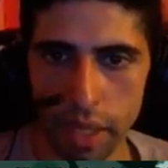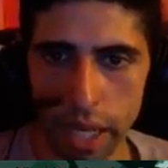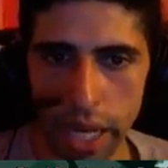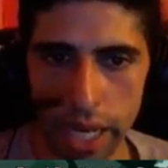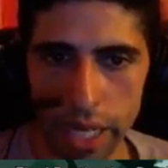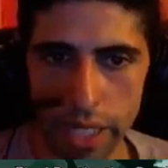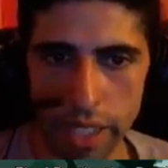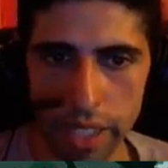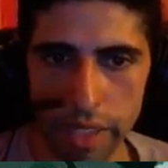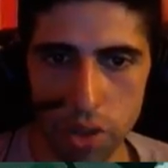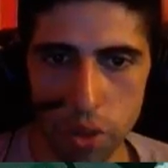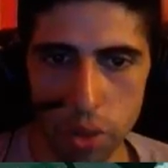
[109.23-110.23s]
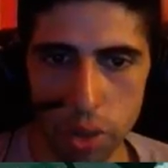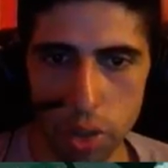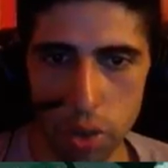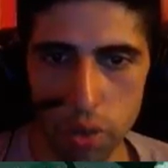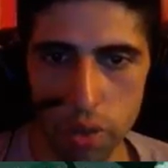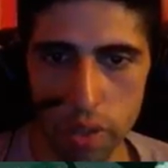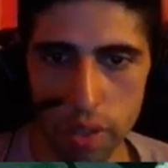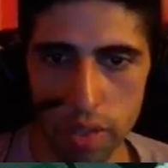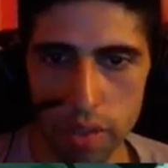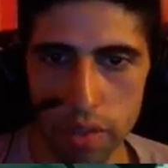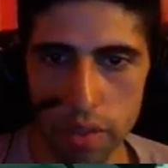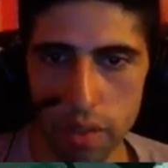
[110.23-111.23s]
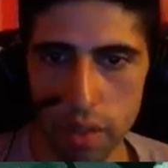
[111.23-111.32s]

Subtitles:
and you would use this